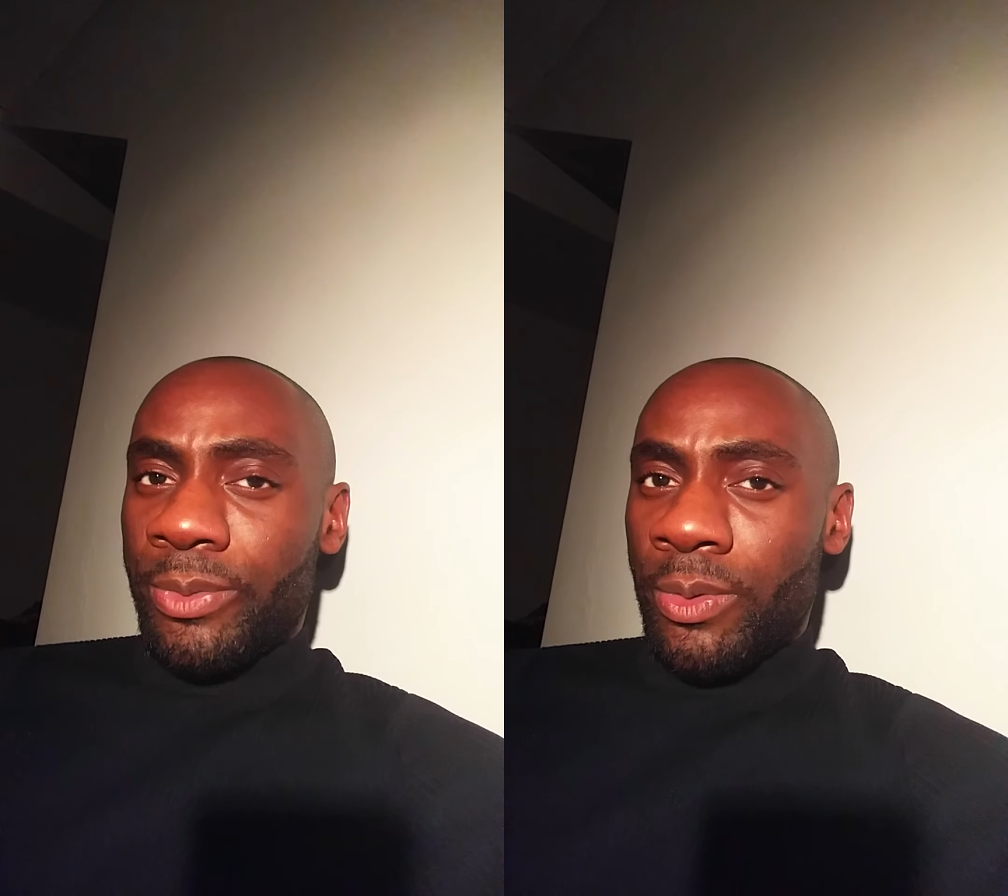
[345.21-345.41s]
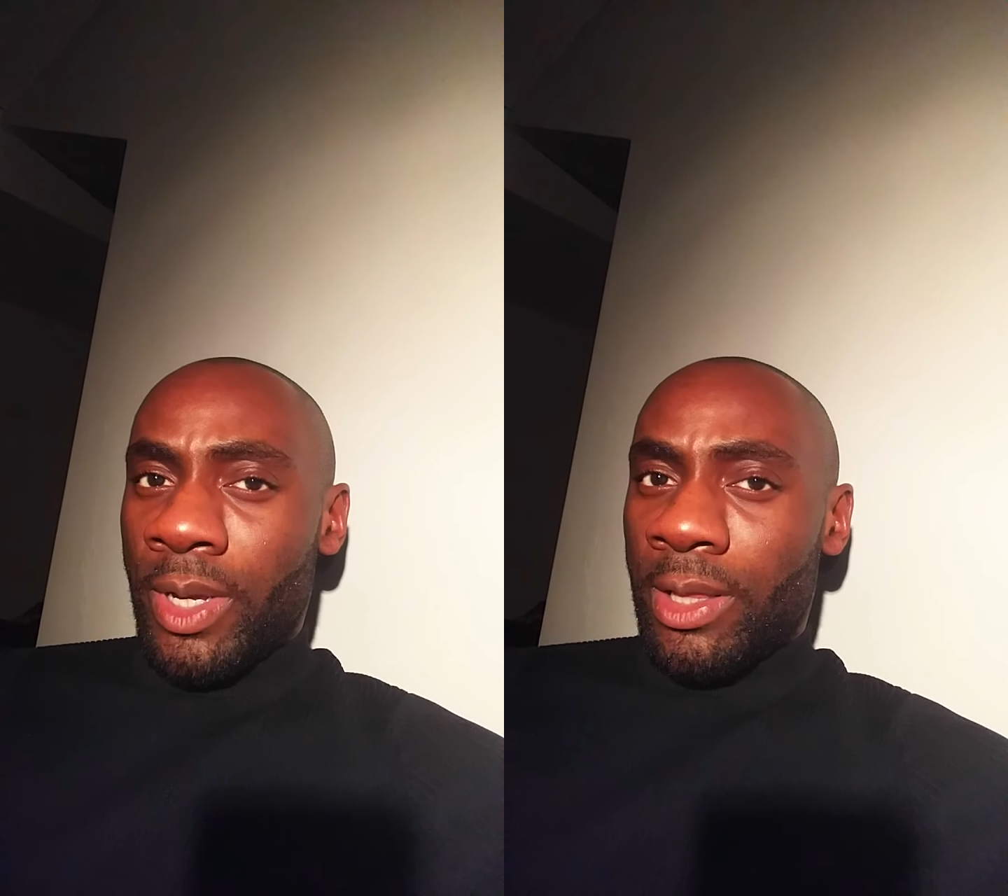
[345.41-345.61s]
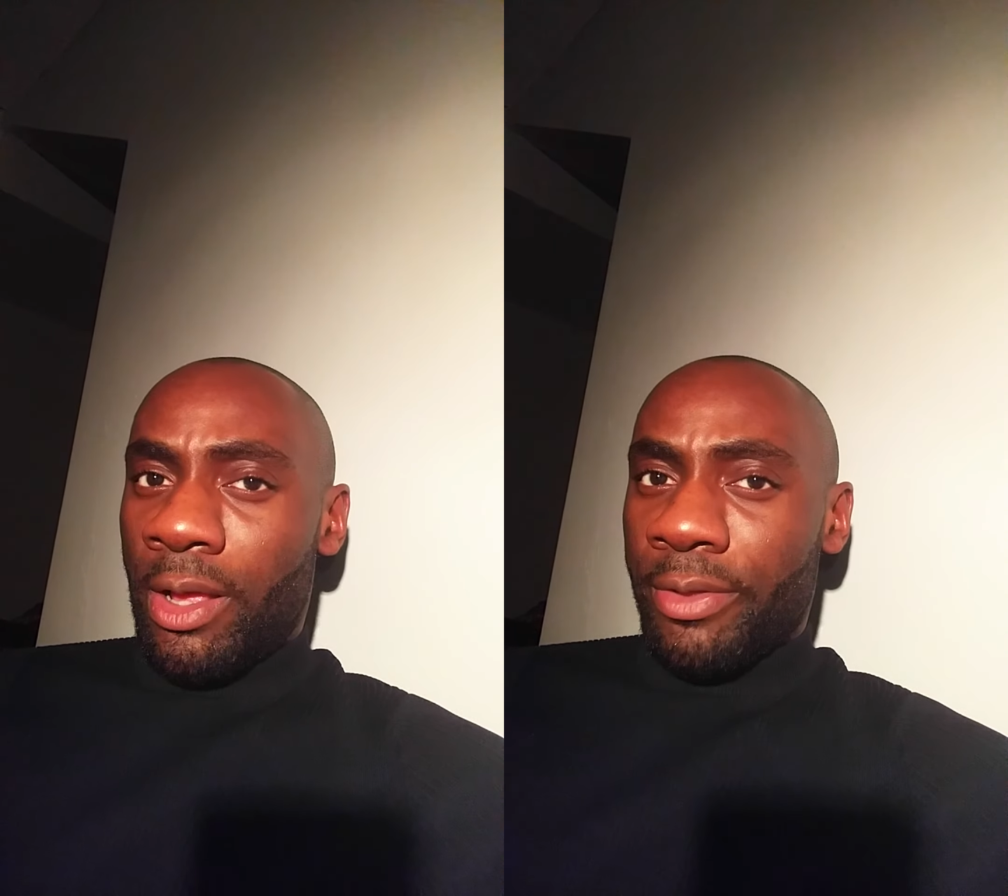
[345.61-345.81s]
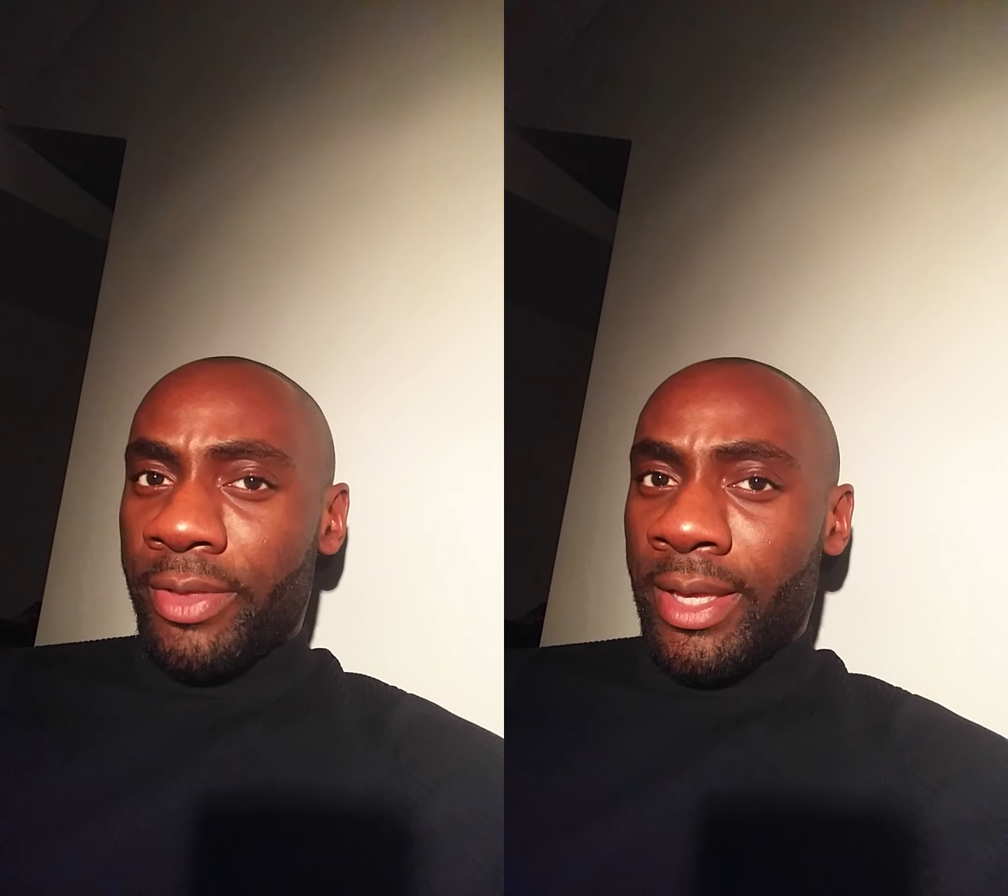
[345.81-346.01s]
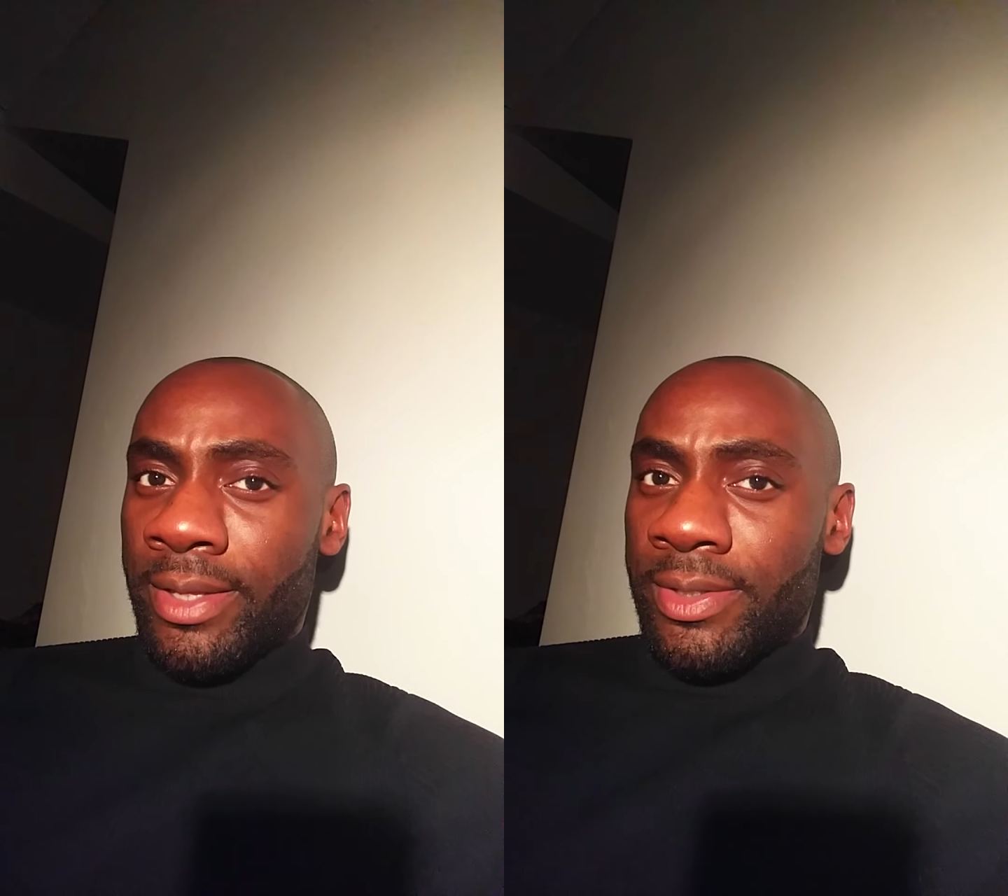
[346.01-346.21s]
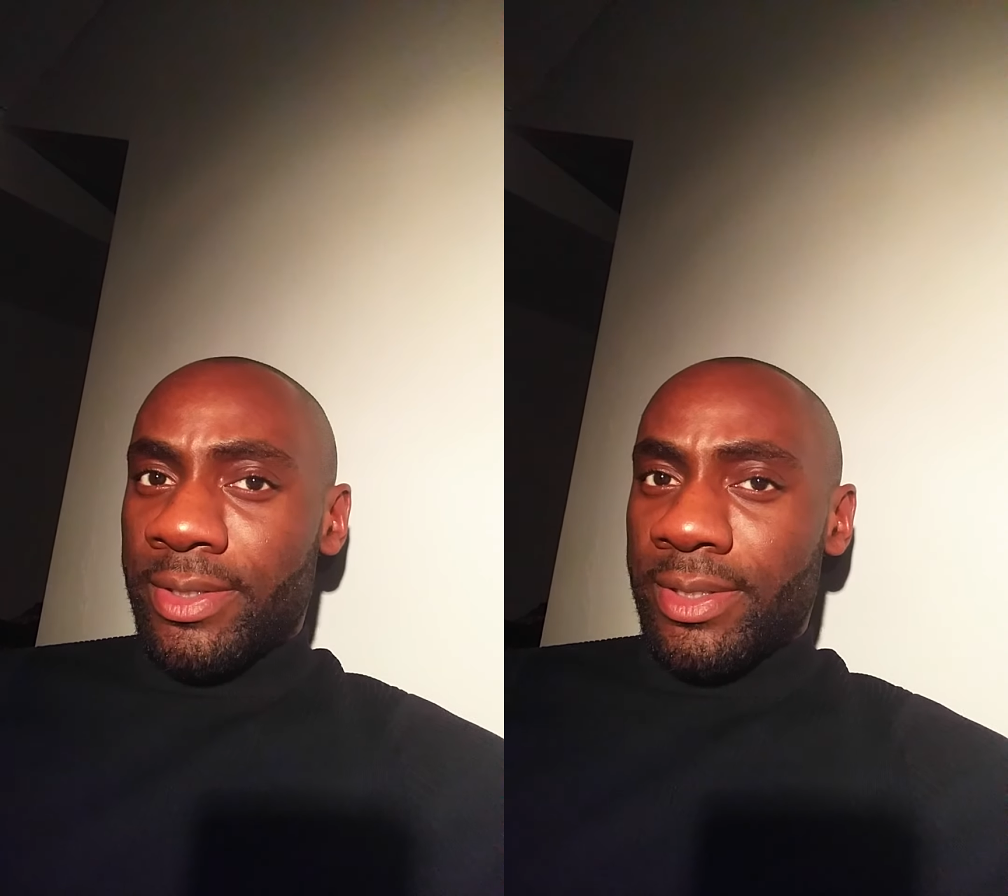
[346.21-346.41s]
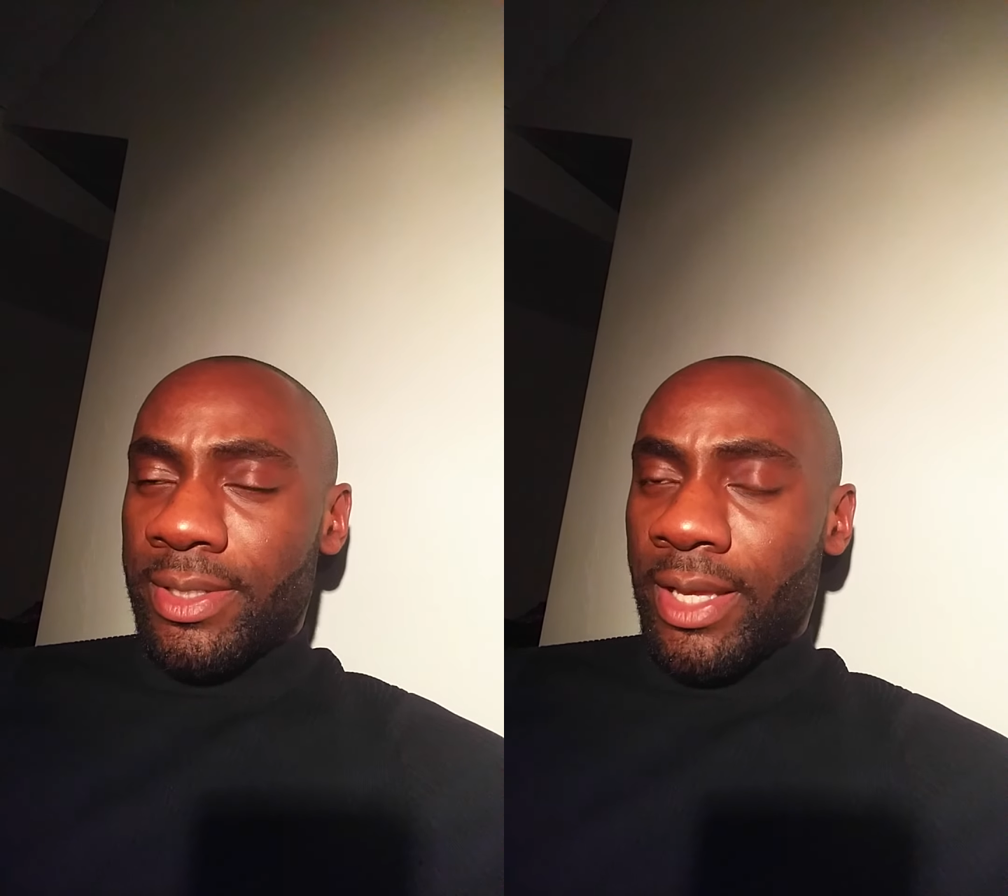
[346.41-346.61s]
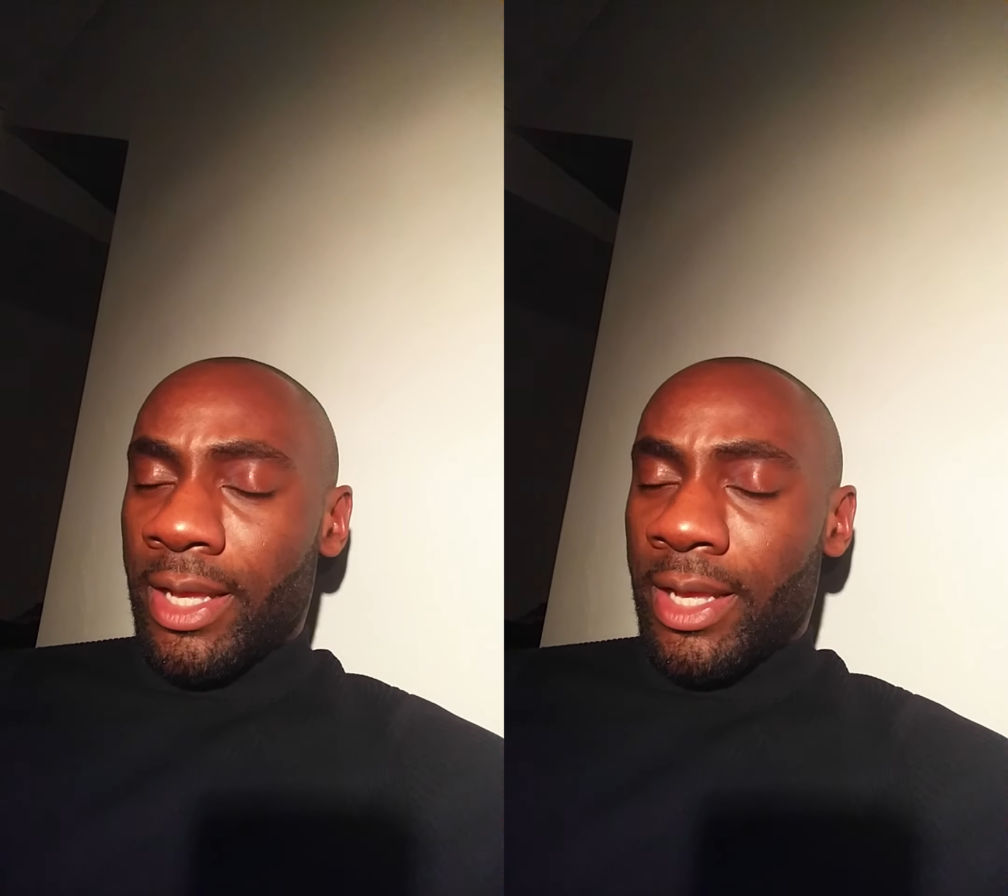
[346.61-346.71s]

doing a lot of things,